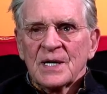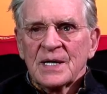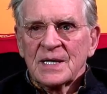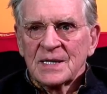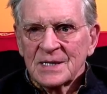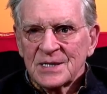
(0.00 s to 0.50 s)

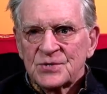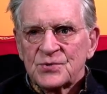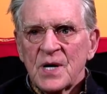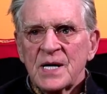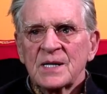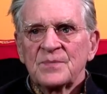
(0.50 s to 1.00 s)

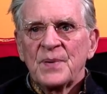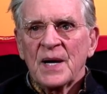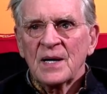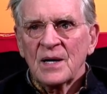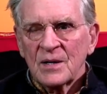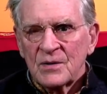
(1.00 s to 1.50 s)
illustrated
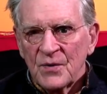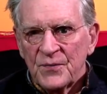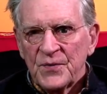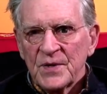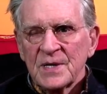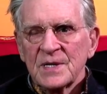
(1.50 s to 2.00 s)

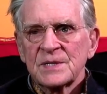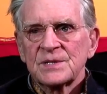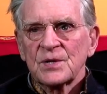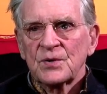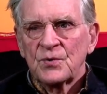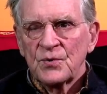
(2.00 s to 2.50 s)
biography is
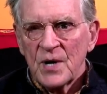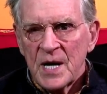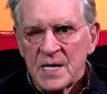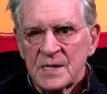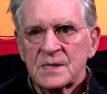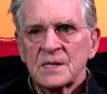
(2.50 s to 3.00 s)
a
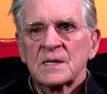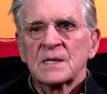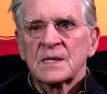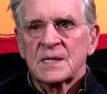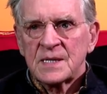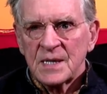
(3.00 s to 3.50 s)
great
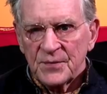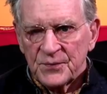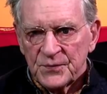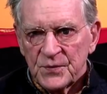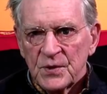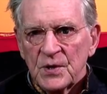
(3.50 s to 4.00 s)

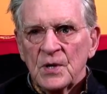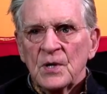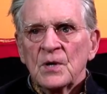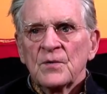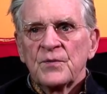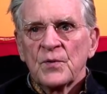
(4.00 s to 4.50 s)
gift
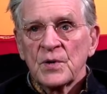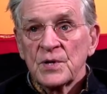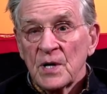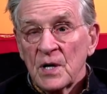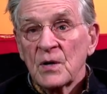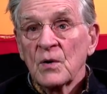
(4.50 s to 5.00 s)
for
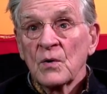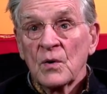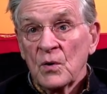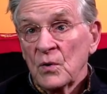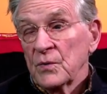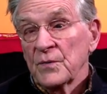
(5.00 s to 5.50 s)
young or
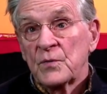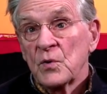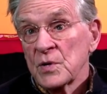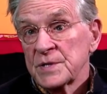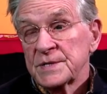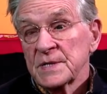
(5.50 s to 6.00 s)
old. Of
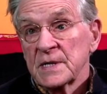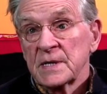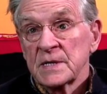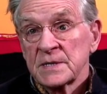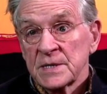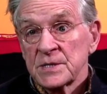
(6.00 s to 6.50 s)
course, it
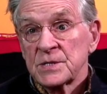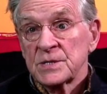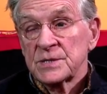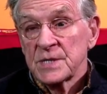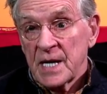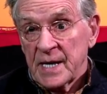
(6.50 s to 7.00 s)
is a
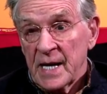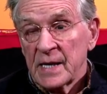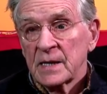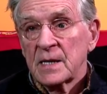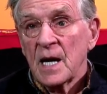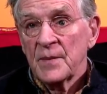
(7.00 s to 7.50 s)

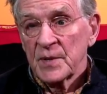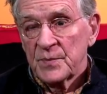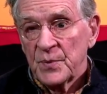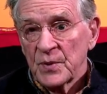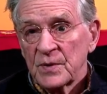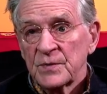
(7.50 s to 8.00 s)
gigantic
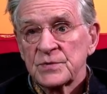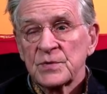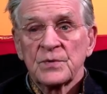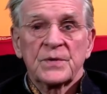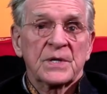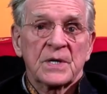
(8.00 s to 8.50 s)
comic book,
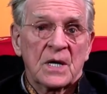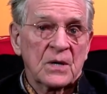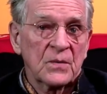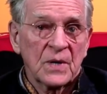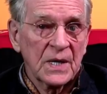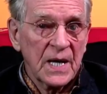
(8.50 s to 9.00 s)
so the
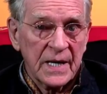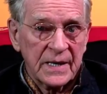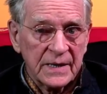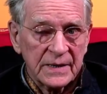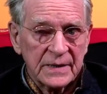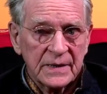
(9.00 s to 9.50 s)
young will
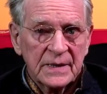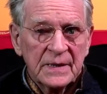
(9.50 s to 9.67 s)
like it.